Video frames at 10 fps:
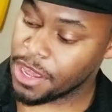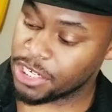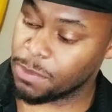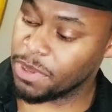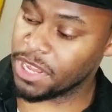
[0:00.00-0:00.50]

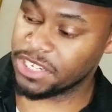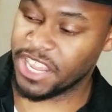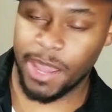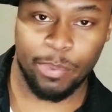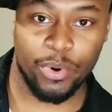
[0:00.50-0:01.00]
should begin
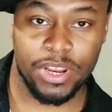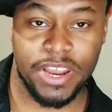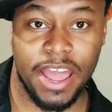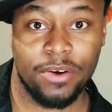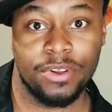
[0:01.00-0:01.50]
tapering
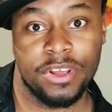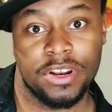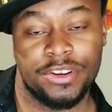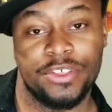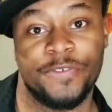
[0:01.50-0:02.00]
down
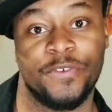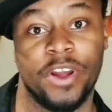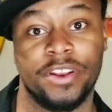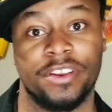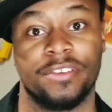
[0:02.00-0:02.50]
to the
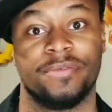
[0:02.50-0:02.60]
front.